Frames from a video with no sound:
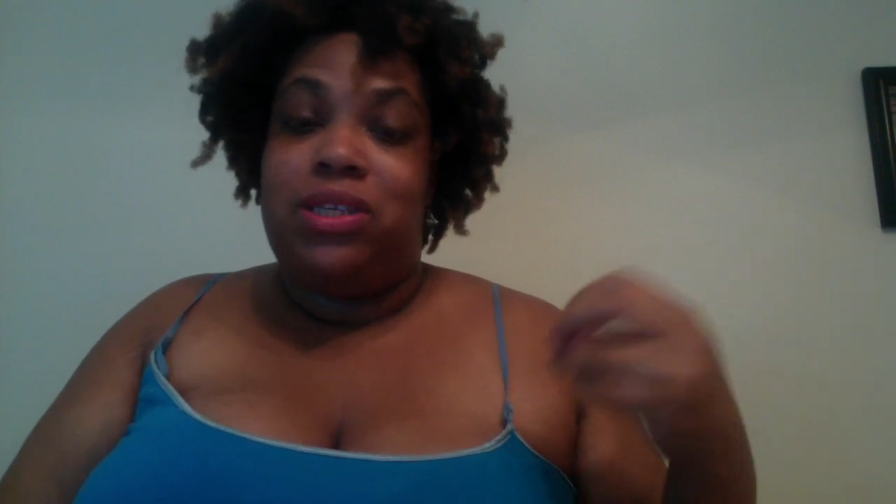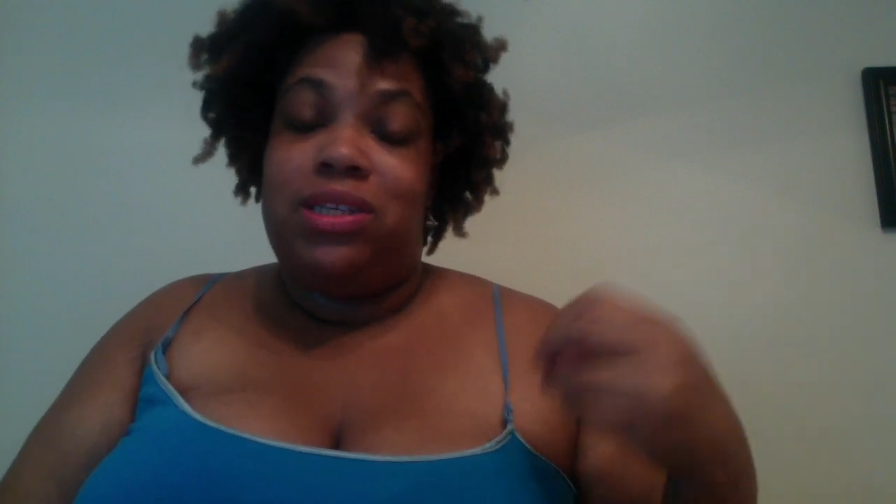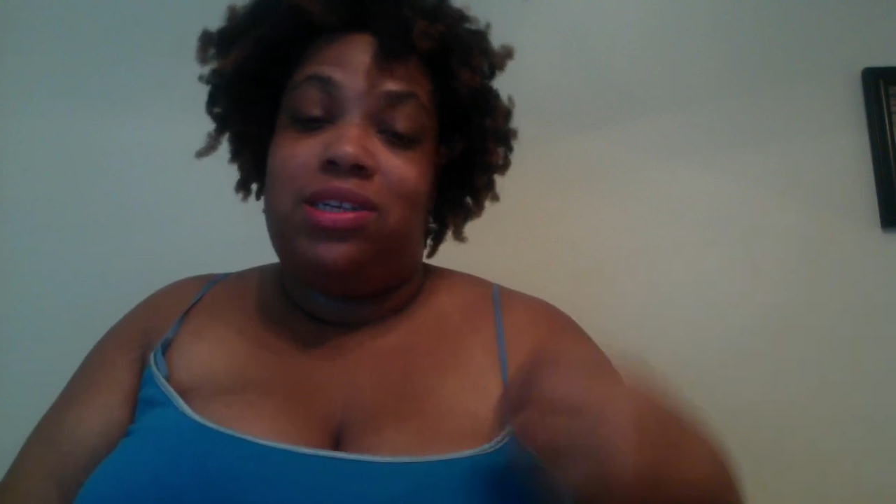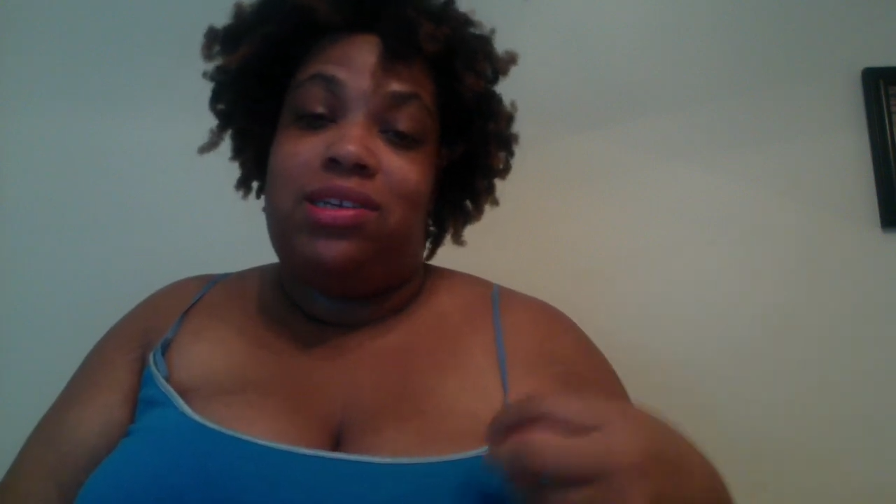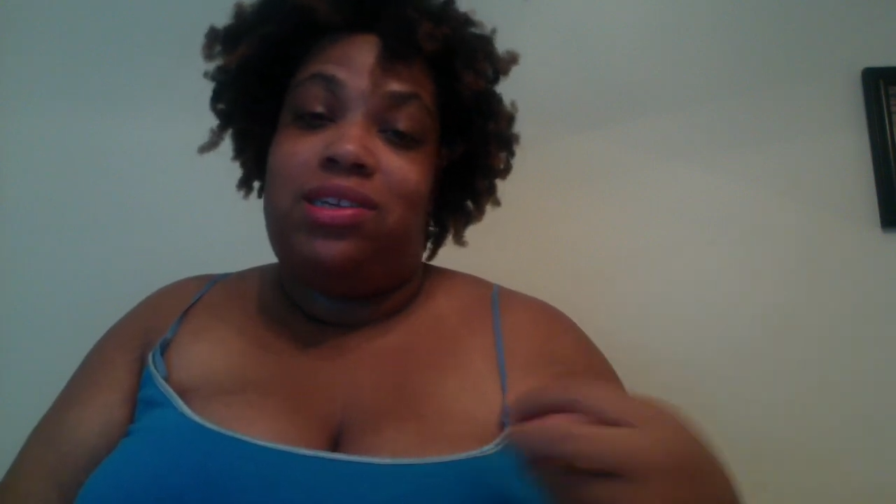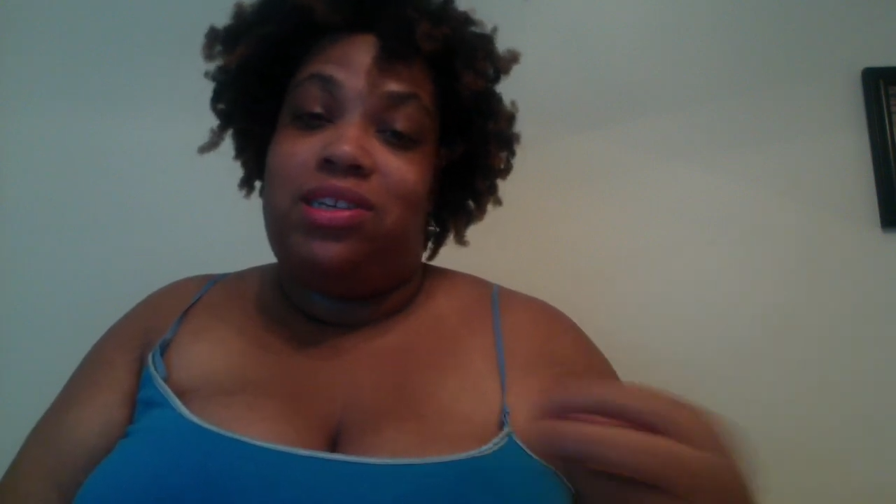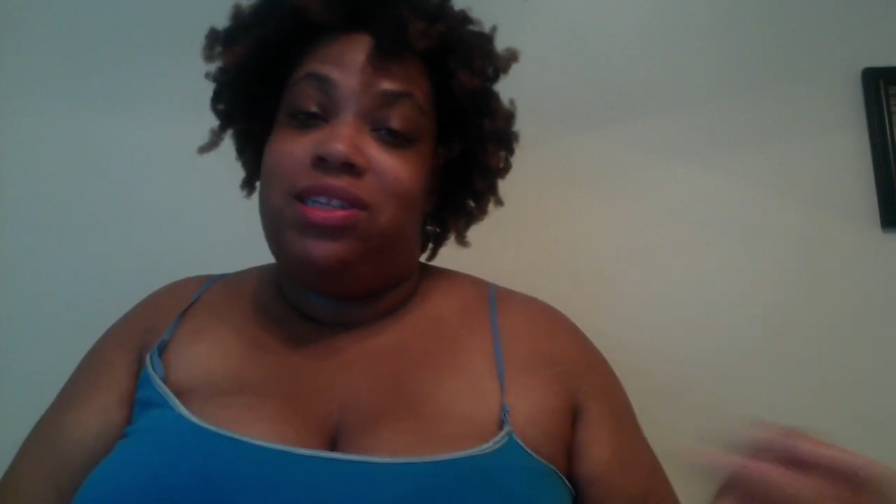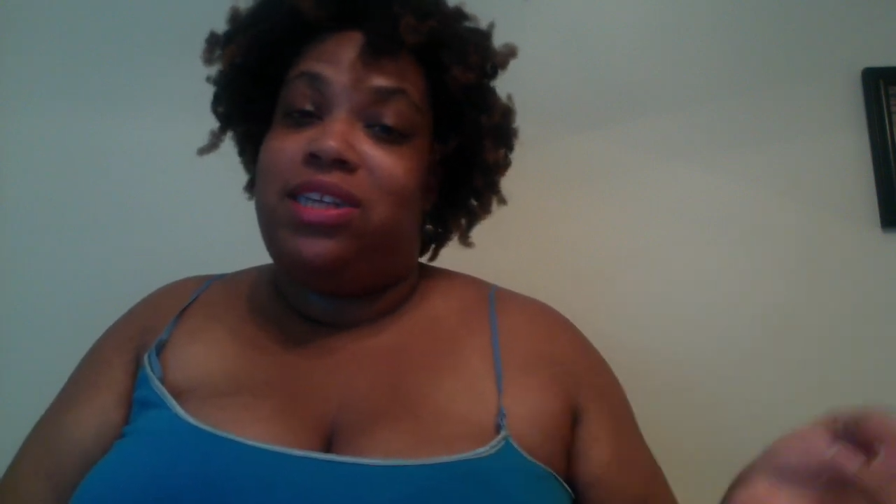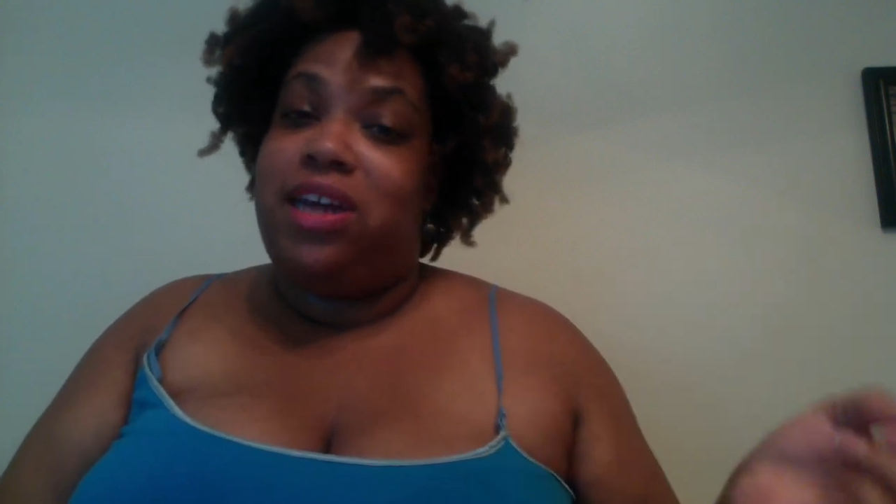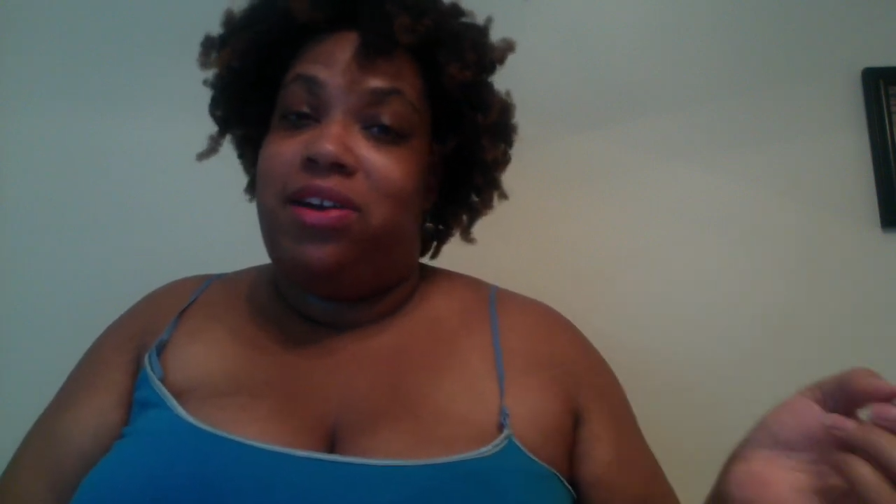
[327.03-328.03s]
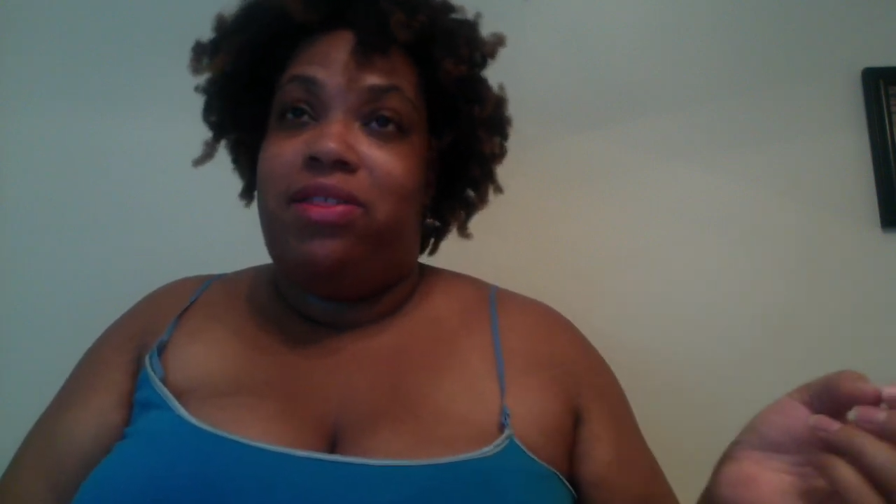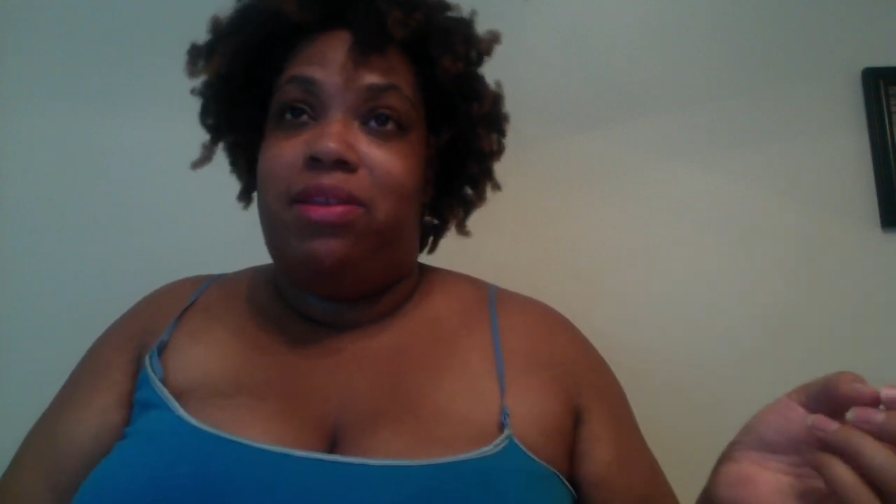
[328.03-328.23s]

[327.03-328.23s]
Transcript: suggestions down in